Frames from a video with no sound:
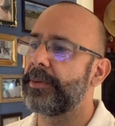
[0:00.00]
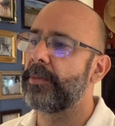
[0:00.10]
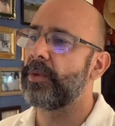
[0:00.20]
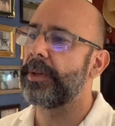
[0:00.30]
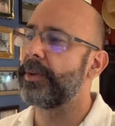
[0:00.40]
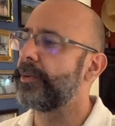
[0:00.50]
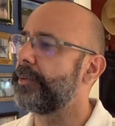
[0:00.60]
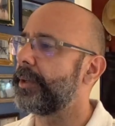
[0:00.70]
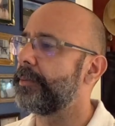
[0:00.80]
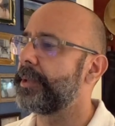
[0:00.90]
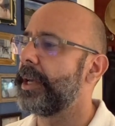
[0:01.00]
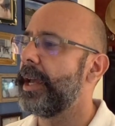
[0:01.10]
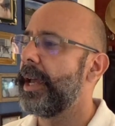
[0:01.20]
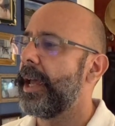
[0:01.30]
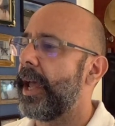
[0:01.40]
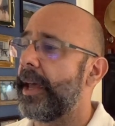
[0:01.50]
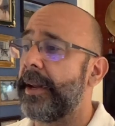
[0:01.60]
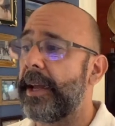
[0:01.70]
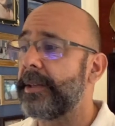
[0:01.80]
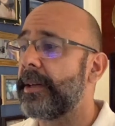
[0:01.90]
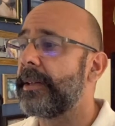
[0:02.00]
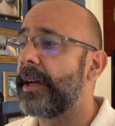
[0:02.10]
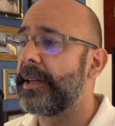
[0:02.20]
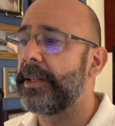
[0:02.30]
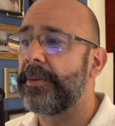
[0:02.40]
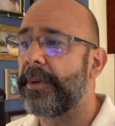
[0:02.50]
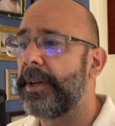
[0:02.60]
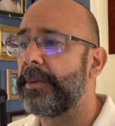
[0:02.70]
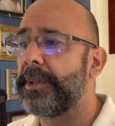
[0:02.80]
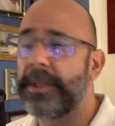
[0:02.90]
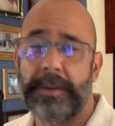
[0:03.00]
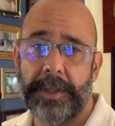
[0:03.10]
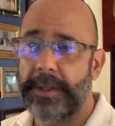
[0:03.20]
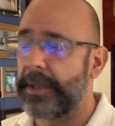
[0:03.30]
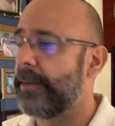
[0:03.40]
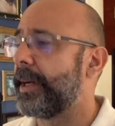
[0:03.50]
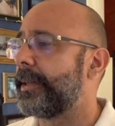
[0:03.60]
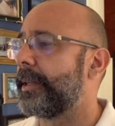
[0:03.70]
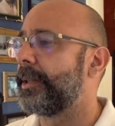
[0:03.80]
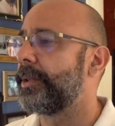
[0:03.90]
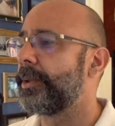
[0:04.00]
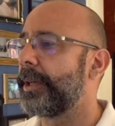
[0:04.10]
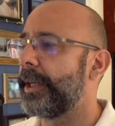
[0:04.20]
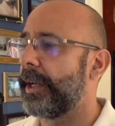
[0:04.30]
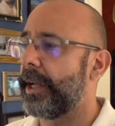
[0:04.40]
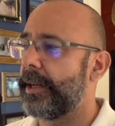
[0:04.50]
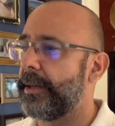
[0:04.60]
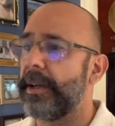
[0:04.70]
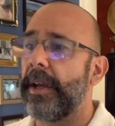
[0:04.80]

from well-known films and hands-on guidance for anyone serious about telling story. And